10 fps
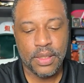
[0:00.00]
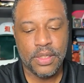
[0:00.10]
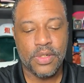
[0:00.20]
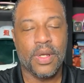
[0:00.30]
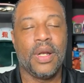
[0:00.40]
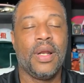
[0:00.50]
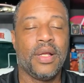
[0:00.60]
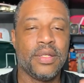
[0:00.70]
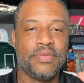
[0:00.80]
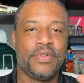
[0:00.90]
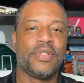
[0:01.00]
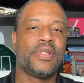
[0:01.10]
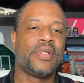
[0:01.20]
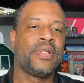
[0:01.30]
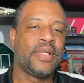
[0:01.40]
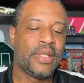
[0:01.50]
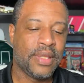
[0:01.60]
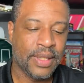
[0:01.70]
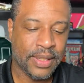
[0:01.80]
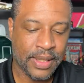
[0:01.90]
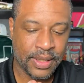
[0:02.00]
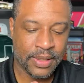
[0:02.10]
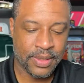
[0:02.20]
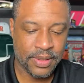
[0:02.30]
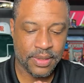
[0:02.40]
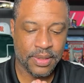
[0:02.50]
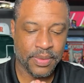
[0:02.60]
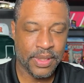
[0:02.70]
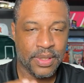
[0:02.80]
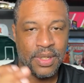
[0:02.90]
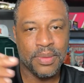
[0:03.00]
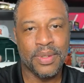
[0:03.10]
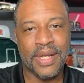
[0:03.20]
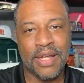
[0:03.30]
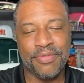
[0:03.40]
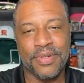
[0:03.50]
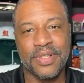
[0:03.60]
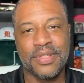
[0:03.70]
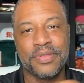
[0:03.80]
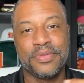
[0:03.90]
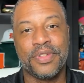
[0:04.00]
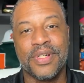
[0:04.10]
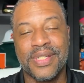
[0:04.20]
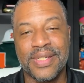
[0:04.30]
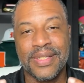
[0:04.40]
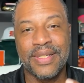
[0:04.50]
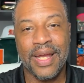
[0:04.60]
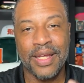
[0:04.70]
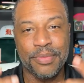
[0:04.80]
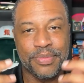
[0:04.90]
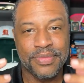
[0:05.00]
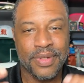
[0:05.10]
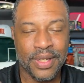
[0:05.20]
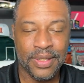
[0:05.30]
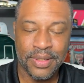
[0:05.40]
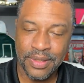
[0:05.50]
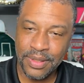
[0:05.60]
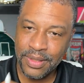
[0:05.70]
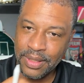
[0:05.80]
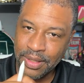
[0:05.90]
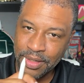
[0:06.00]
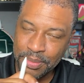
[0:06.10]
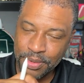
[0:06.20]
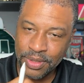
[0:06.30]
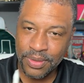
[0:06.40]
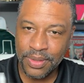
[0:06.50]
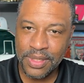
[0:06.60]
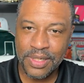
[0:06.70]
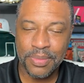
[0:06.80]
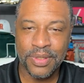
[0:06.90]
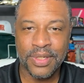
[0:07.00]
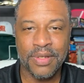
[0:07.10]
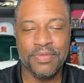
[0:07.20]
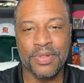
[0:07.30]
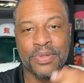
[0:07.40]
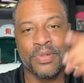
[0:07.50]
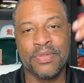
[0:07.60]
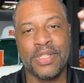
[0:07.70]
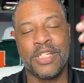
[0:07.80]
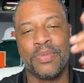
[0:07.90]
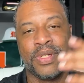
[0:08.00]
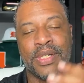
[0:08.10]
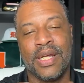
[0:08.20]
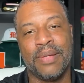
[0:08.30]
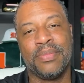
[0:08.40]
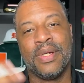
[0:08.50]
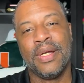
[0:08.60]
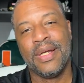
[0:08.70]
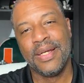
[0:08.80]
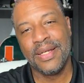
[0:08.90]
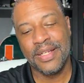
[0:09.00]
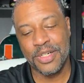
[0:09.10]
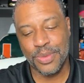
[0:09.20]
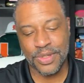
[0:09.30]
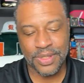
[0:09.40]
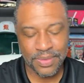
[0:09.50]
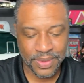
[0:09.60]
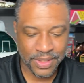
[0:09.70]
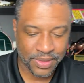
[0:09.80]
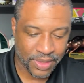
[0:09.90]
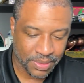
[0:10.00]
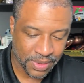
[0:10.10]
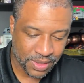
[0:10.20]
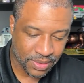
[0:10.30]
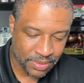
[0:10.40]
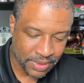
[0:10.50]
So a lot of us think that when you talk about effort versus time, right? I'm going to put out this amount of effort over this much time. Here's what it's going to be. So